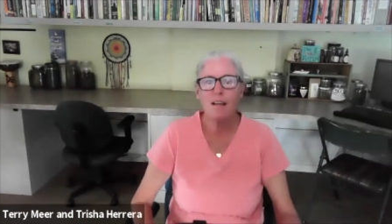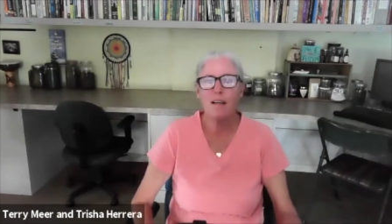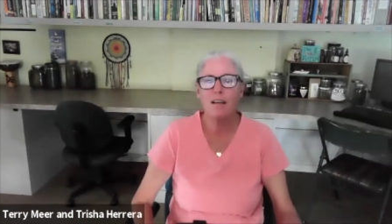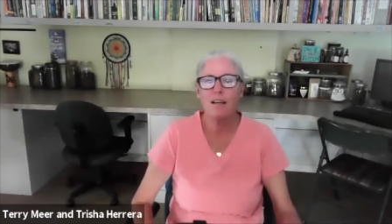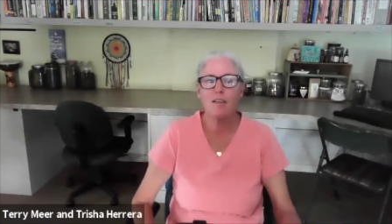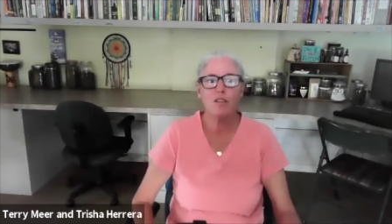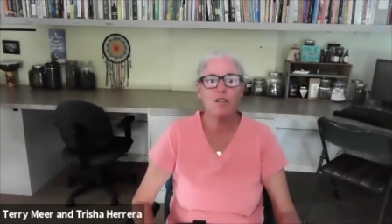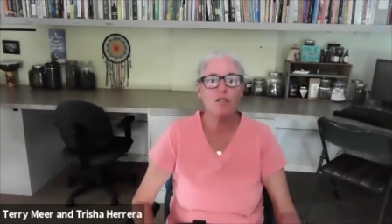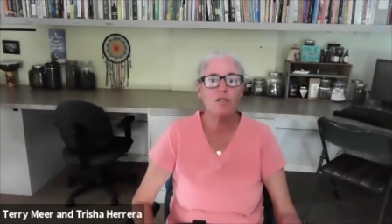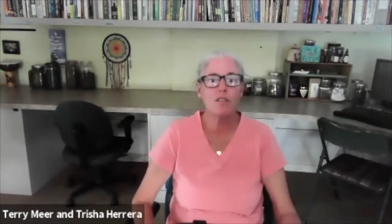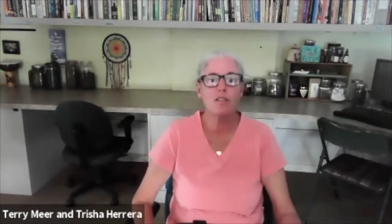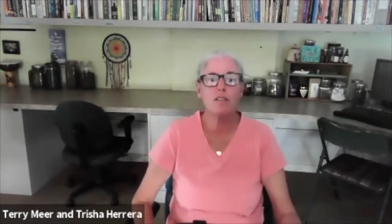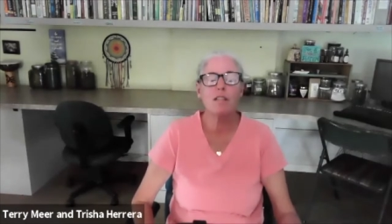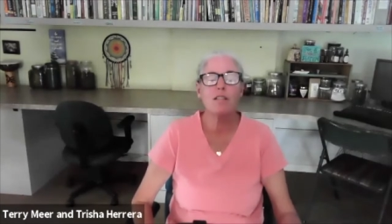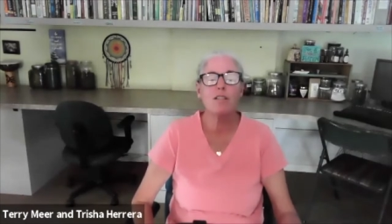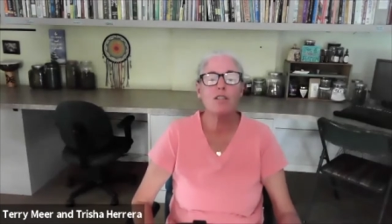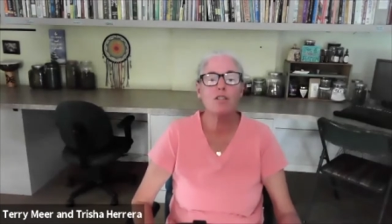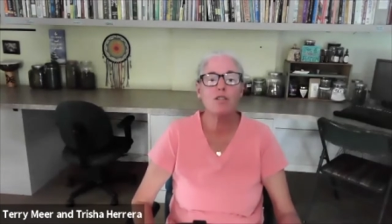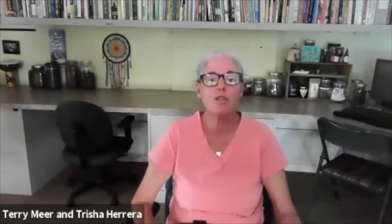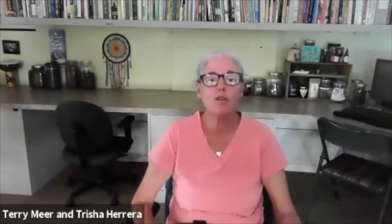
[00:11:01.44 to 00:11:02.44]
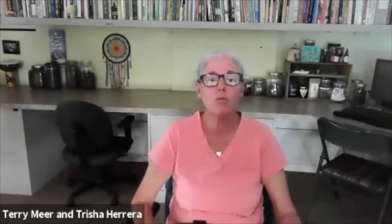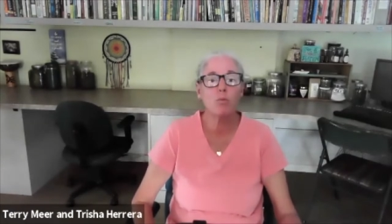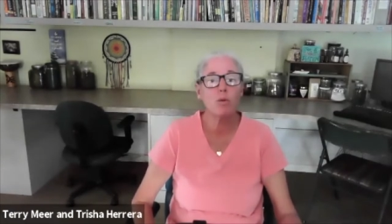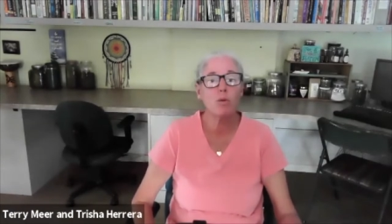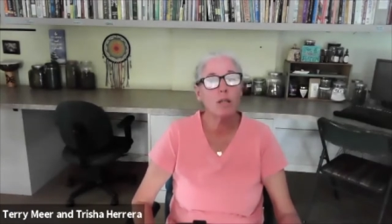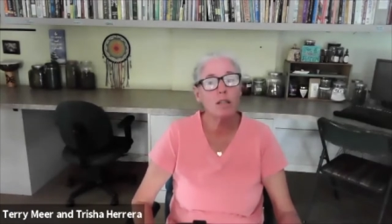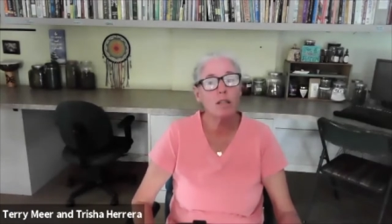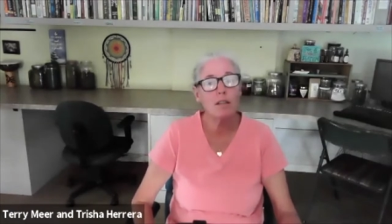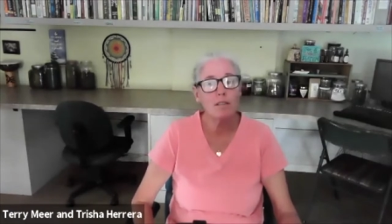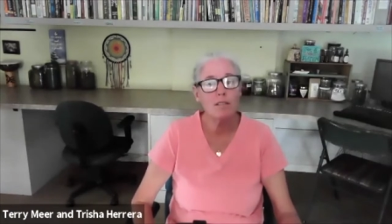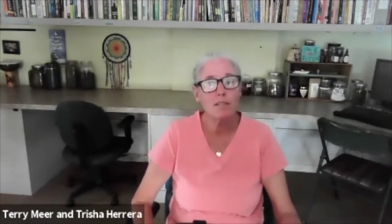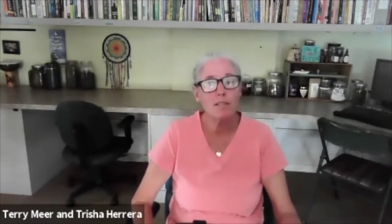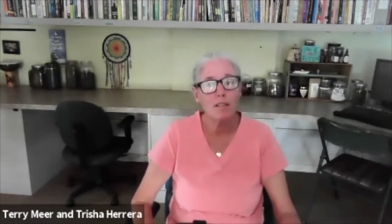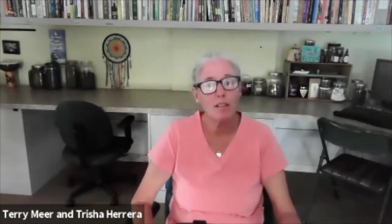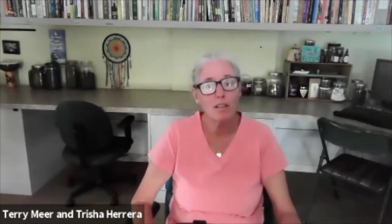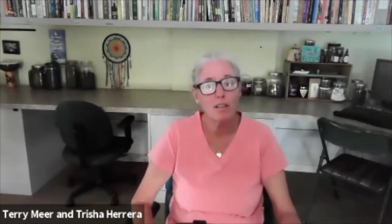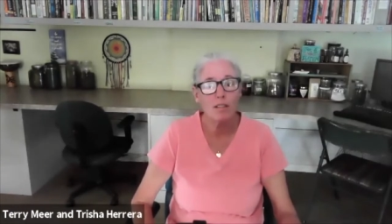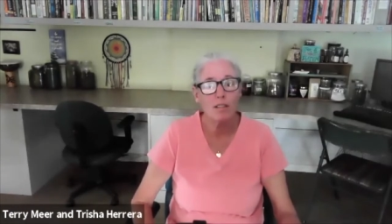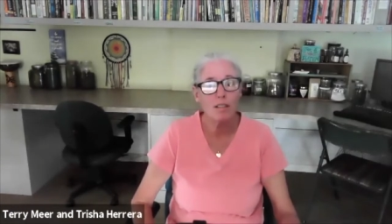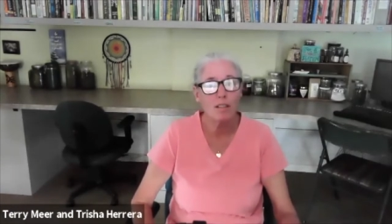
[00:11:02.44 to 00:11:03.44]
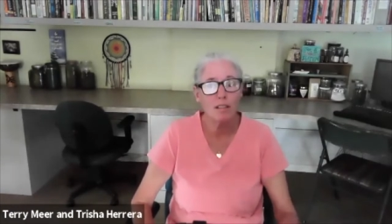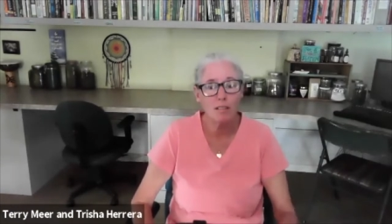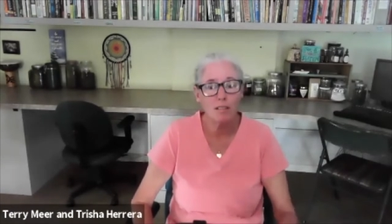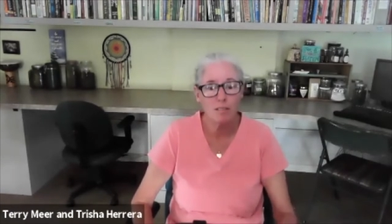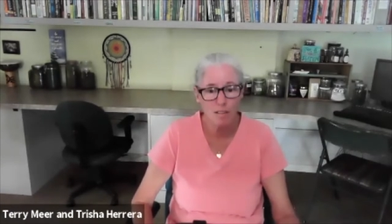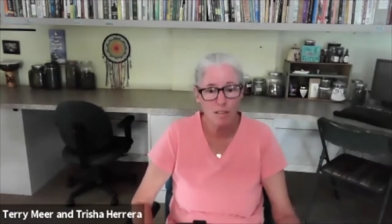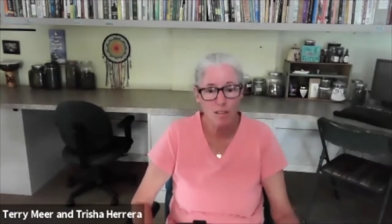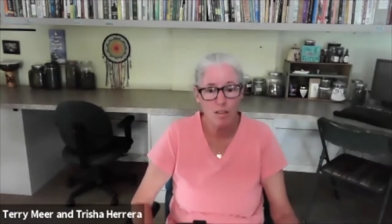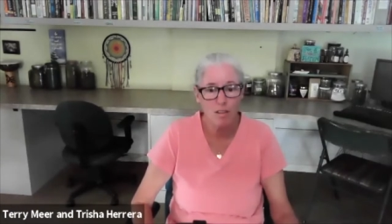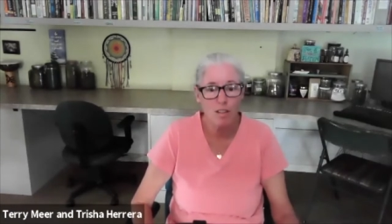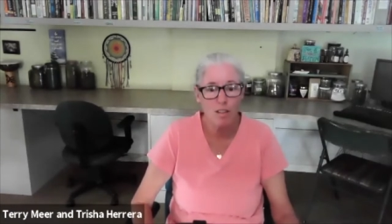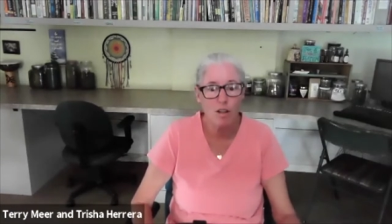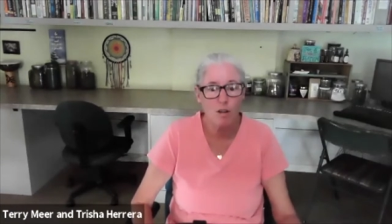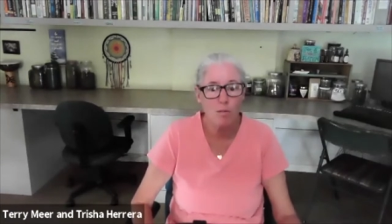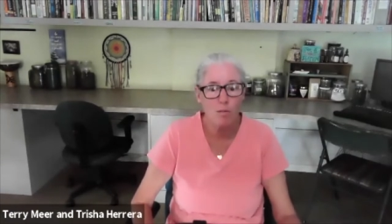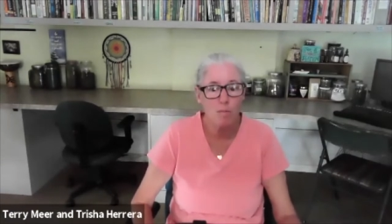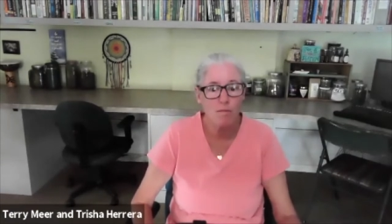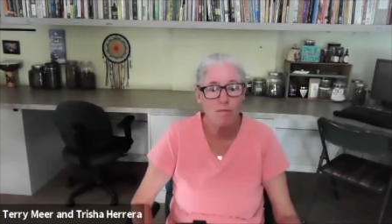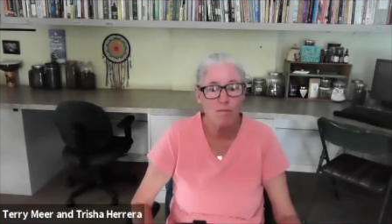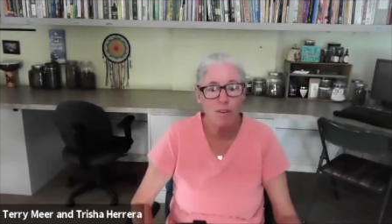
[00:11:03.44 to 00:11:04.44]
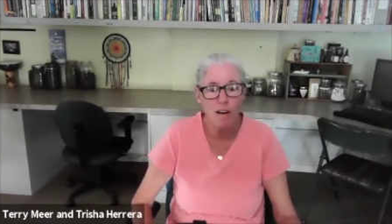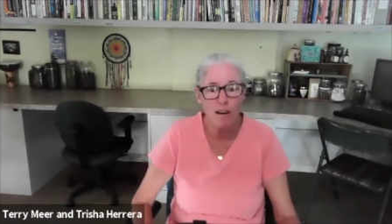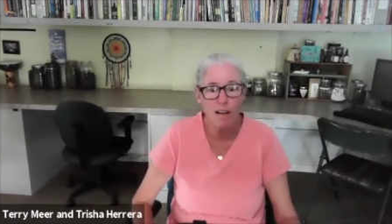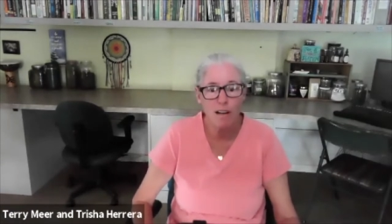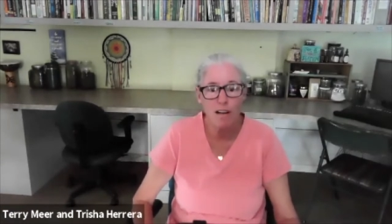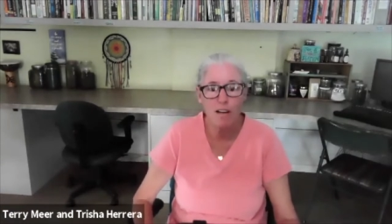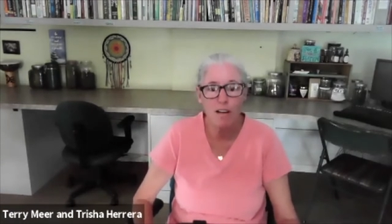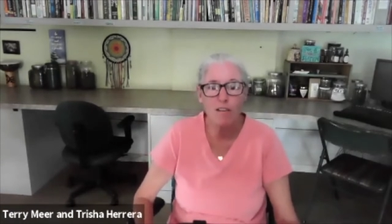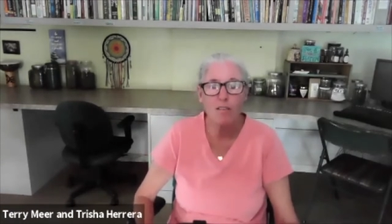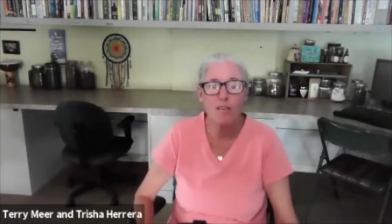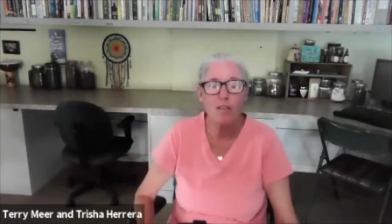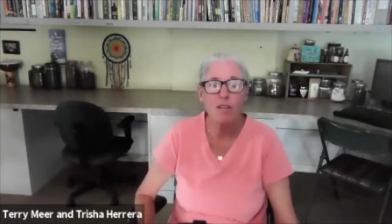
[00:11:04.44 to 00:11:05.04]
They're delicious grilled on an open fire.